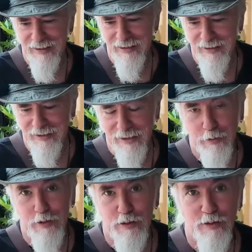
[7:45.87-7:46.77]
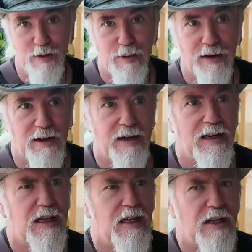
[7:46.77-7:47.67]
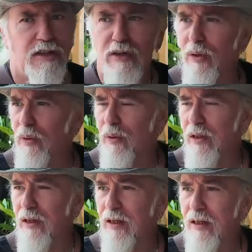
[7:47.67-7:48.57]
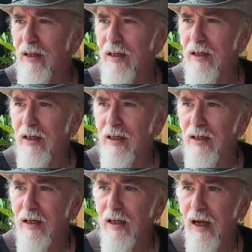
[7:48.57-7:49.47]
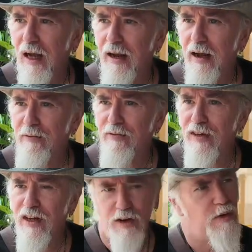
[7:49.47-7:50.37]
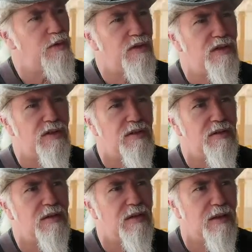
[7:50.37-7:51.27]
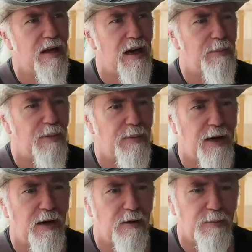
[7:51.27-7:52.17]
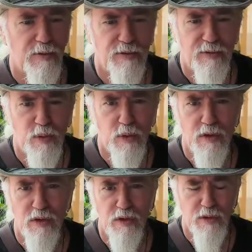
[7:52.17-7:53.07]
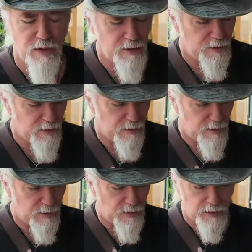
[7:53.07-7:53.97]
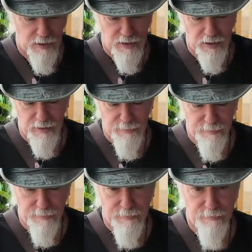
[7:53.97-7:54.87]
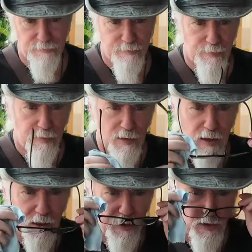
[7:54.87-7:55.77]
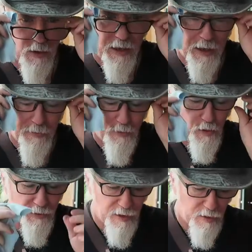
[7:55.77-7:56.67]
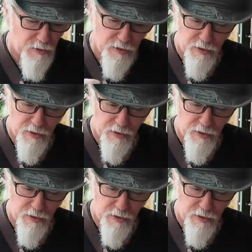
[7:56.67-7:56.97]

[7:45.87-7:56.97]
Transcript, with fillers: Uh, that was a fun bike ride. So I have videos that I prepared before the new year. Um, so I had four videos.